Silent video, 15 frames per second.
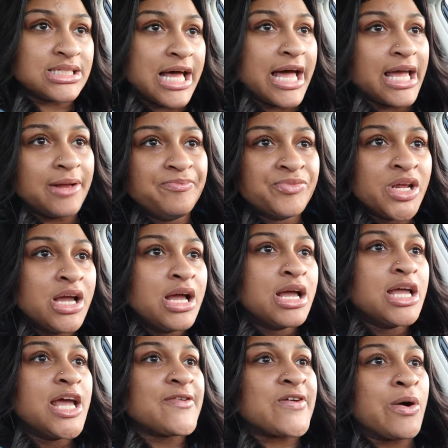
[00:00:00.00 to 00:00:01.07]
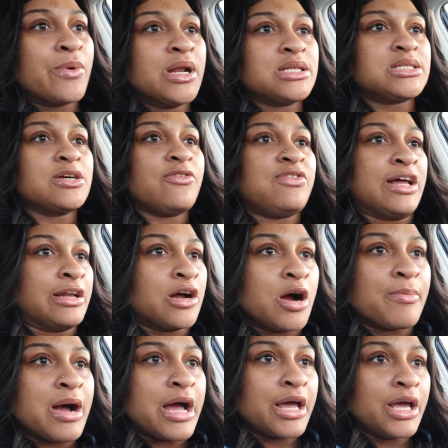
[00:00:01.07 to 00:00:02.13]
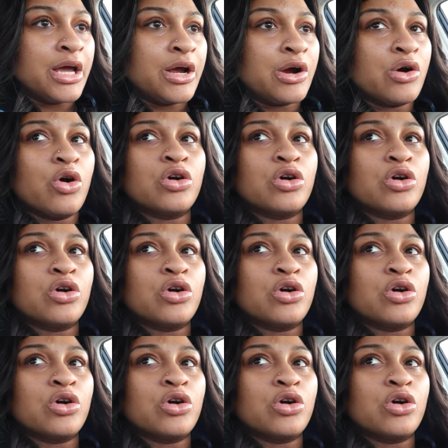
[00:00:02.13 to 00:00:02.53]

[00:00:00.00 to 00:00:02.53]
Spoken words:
Like, if I wanted to flat iron my hair